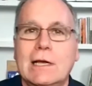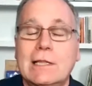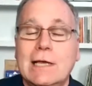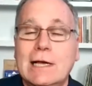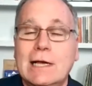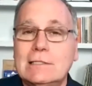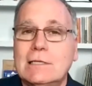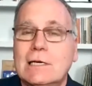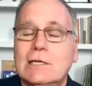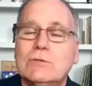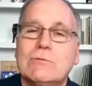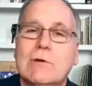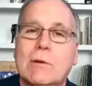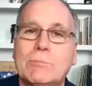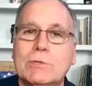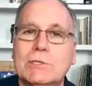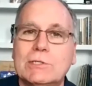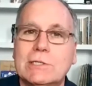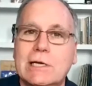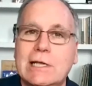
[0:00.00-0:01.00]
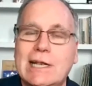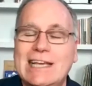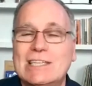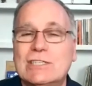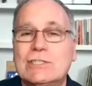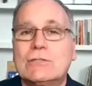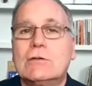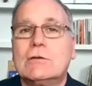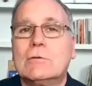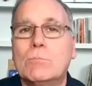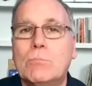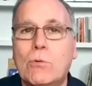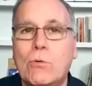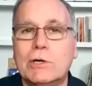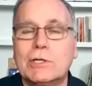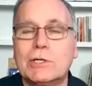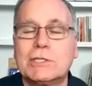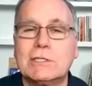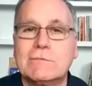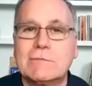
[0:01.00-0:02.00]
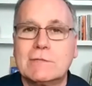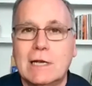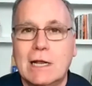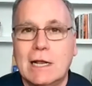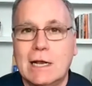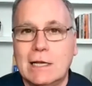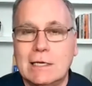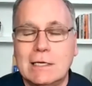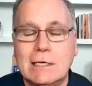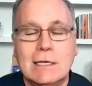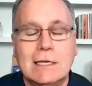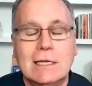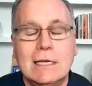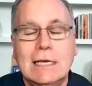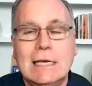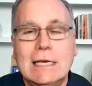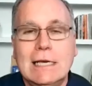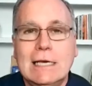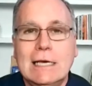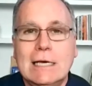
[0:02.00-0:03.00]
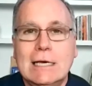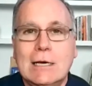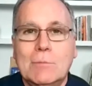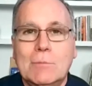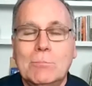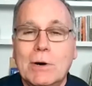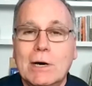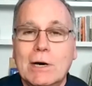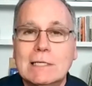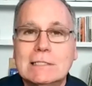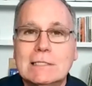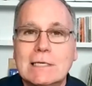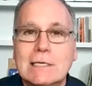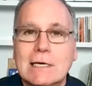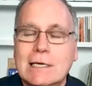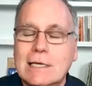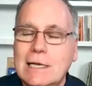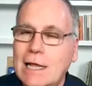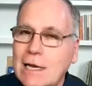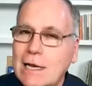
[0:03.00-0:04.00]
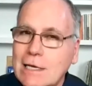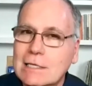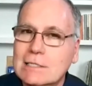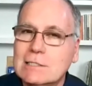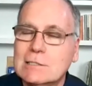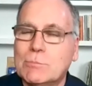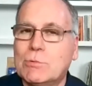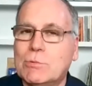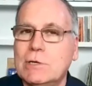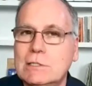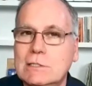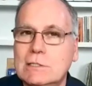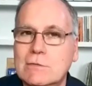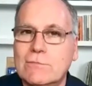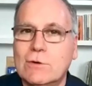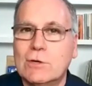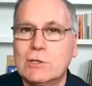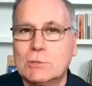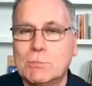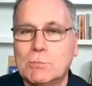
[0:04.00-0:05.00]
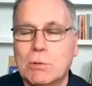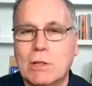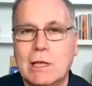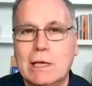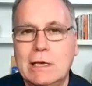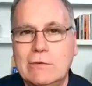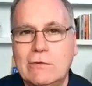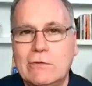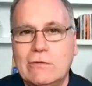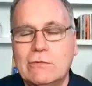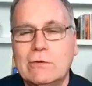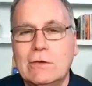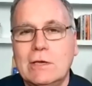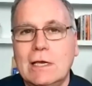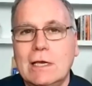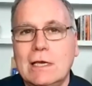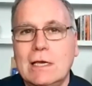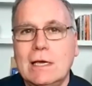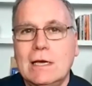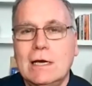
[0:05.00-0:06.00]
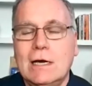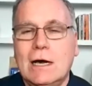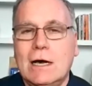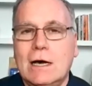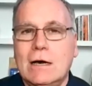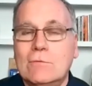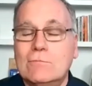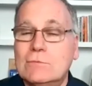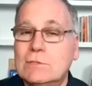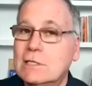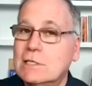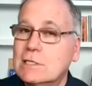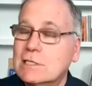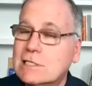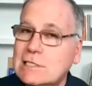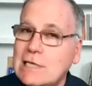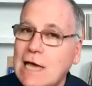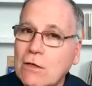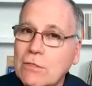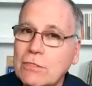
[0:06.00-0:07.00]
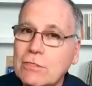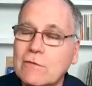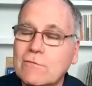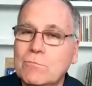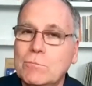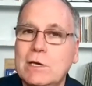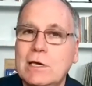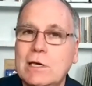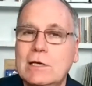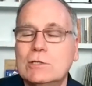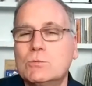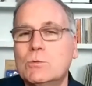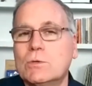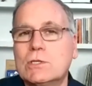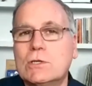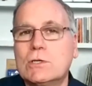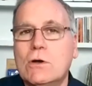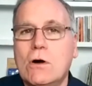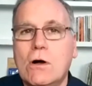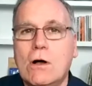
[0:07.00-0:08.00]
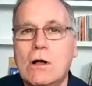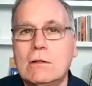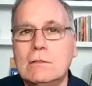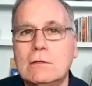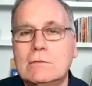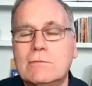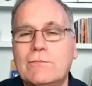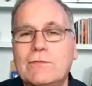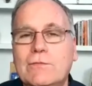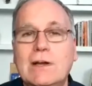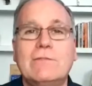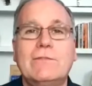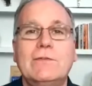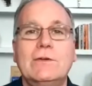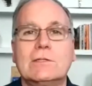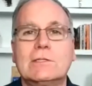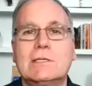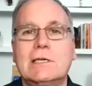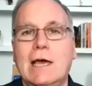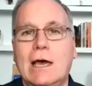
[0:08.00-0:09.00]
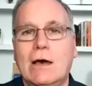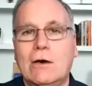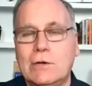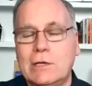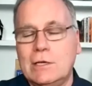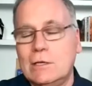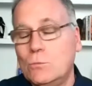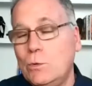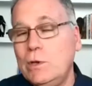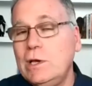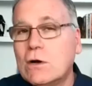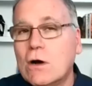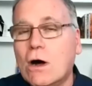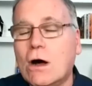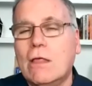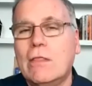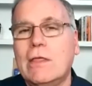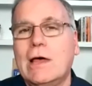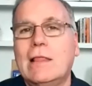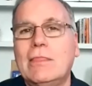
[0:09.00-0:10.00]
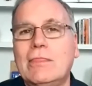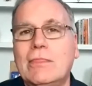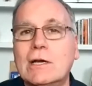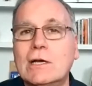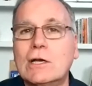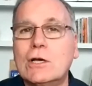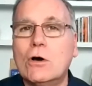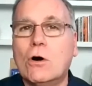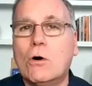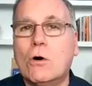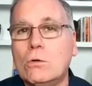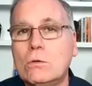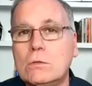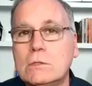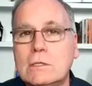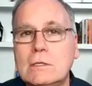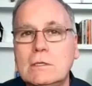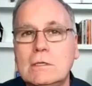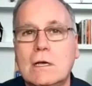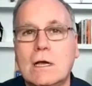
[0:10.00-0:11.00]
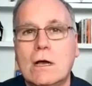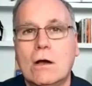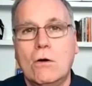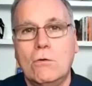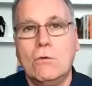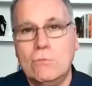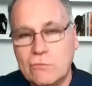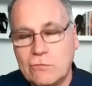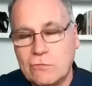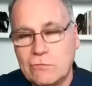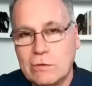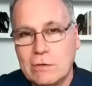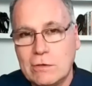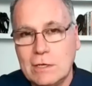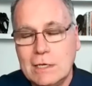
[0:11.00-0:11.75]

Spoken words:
And that does represent a certain portion of Connecticut. But Connecticut is a pretty diverse place. To the south of me is what's called Fairfield County, and we call that the Gold Coast.